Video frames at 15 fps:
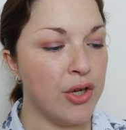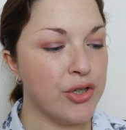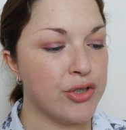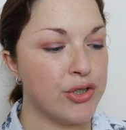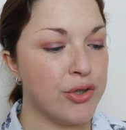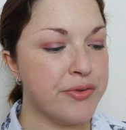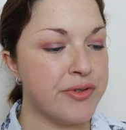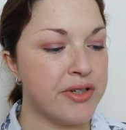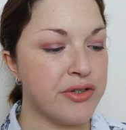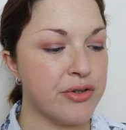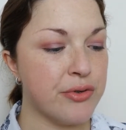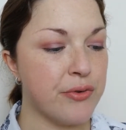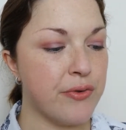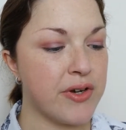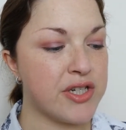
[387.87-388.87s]
Use it
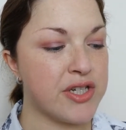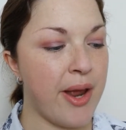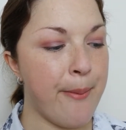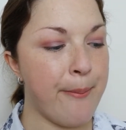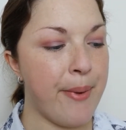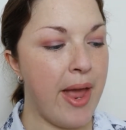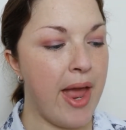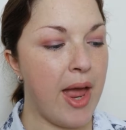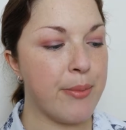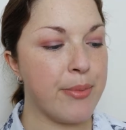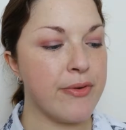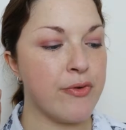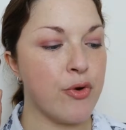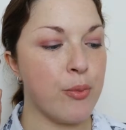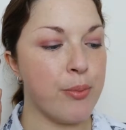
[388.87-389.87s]
to nourish damp hair
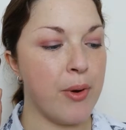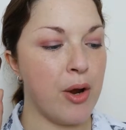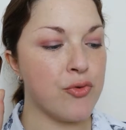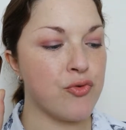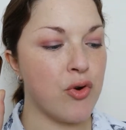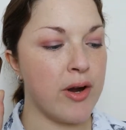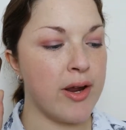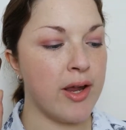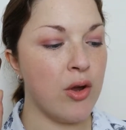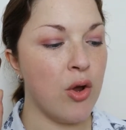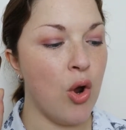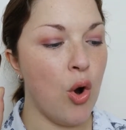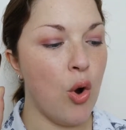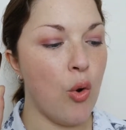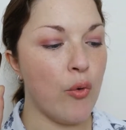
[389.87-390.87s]
before blow drying,
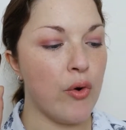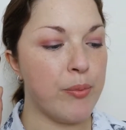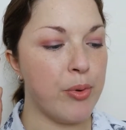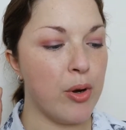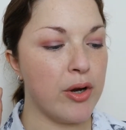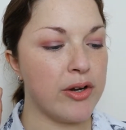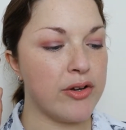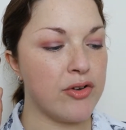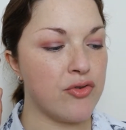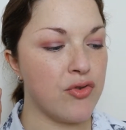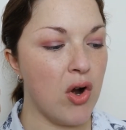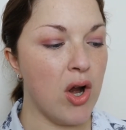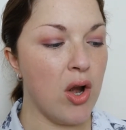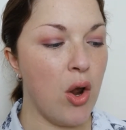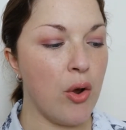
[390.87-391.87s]
or apply it to
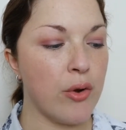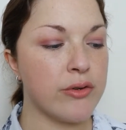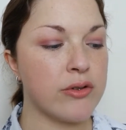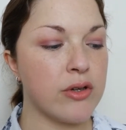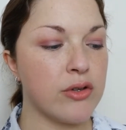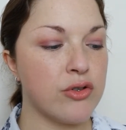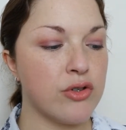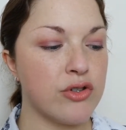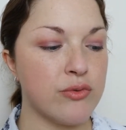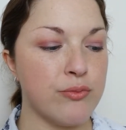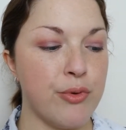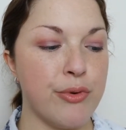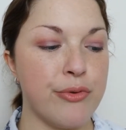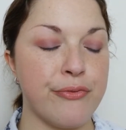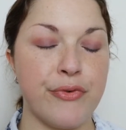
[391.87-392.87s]
dry locks to
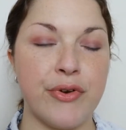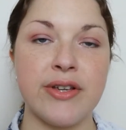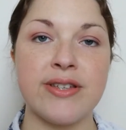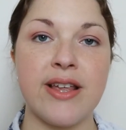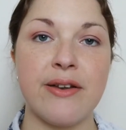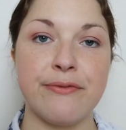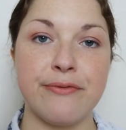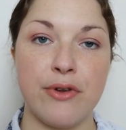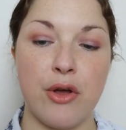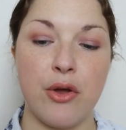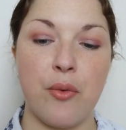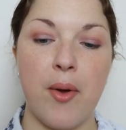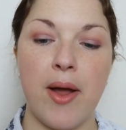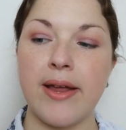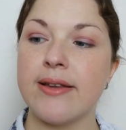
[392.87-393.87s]
smooth frizz and
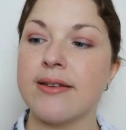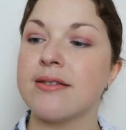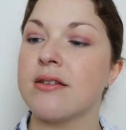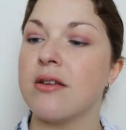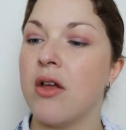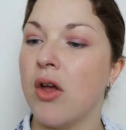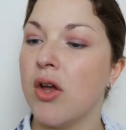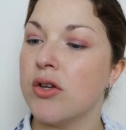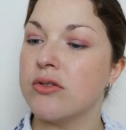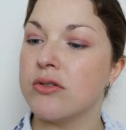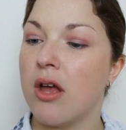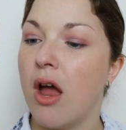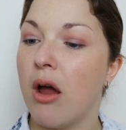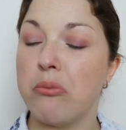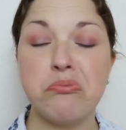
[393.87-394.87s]
flyaways.
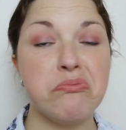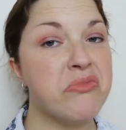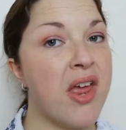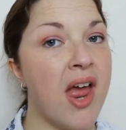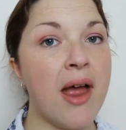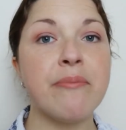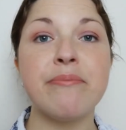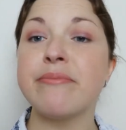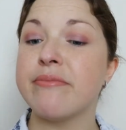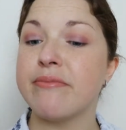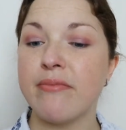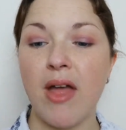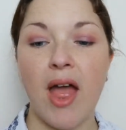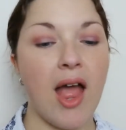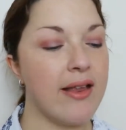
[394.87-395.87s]
So yeah,
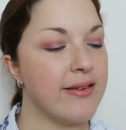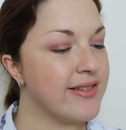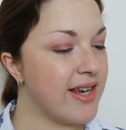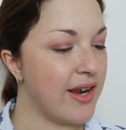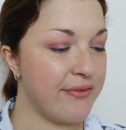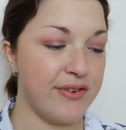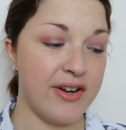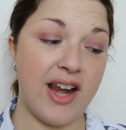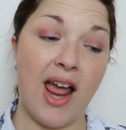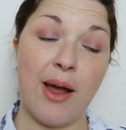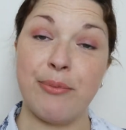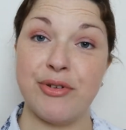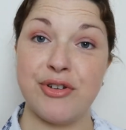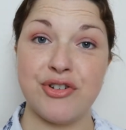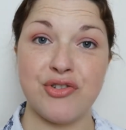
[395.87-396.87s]
definitely
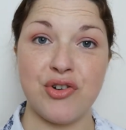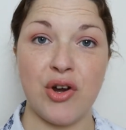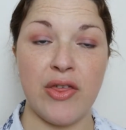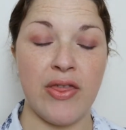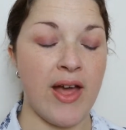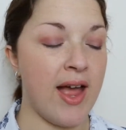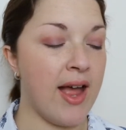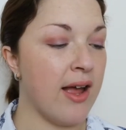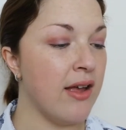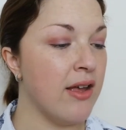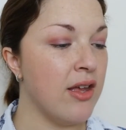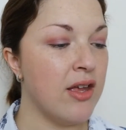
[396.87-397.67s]
happy to try that.